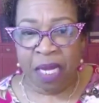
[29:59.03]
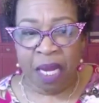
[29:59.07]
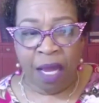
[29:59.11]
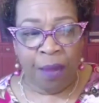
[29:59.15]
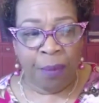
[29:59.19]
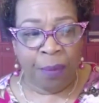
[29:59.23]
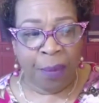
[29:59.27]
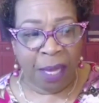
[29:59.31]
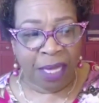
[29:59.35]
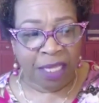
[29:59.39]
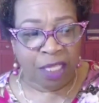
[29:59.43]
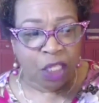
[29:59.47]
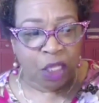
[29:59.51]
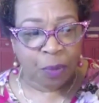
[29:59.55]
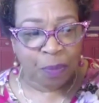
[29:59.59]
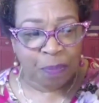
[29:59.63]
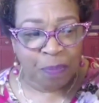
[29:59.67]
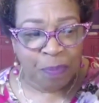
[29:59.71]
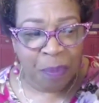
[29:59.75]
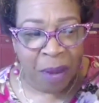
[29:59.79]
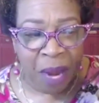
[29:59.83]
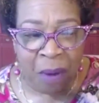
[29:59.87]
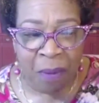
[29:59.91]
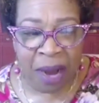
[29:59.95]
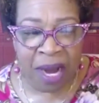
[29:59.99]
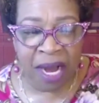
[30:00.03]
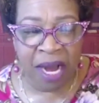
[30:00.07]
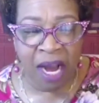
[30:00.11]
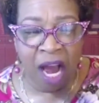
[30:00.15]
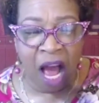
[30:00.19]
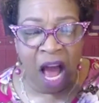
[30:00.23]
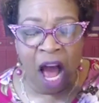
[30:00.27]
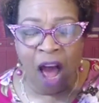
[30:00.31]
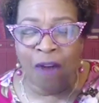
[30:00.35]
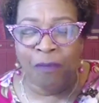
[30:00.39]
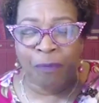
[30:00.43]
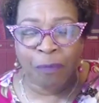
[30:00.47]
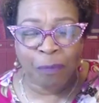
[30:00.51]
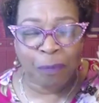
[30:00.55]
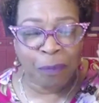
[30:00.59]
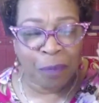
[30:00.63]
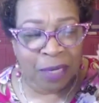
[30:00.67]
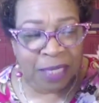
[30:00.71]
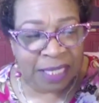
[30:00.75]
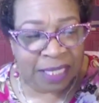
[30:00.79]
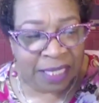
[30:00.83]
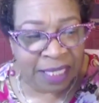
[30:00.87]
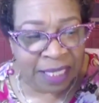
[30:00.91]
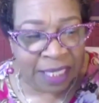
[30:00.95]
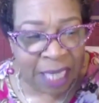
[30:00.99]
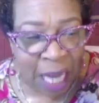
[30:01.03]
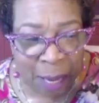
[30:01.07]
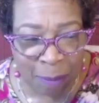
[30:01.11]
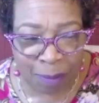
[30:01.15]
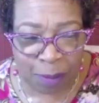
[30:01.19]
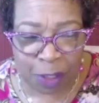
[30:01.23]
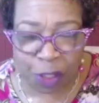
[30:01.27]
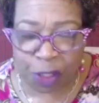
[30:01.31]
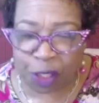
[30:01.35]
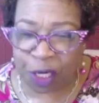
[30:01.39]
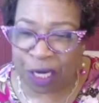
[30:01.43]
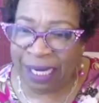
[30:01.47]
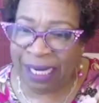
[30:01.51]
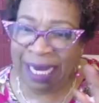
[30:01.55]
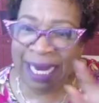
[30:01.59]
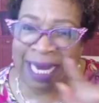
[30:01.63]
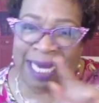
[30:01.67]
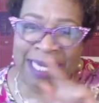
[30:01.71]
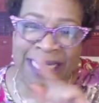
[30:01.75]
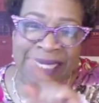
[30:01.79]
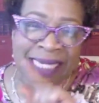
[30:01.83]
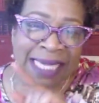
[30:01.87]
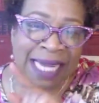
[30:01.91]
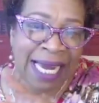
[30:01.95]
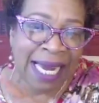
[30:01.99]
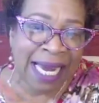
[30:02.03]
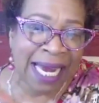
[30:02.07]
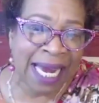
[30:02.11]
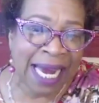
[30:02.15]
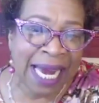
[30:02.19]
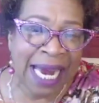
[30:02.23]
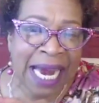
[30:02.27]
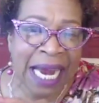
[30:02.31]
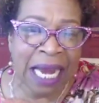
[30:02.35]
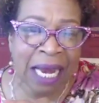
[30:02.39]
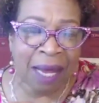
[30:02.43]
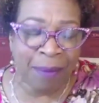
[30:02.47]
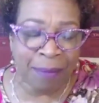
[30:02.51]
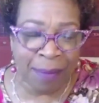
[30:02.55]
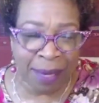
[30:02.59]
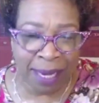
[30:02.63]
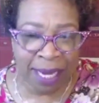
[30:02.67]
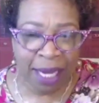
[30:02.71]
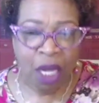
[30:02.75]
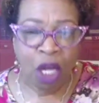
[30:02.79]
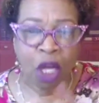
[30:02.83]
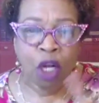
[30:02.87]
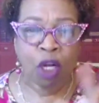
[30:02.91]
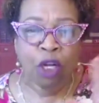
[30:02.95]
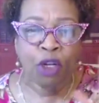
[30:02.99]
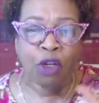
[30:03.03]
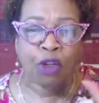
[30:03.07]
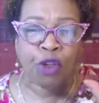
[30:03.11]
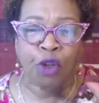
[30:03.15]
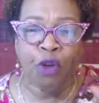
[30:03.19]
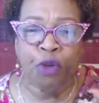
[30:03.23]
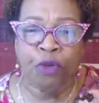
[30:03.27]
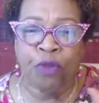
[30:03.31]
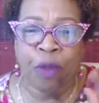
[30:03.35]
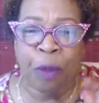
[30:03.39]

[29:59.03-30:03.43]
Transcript: The spirit of presumption is the enemy to the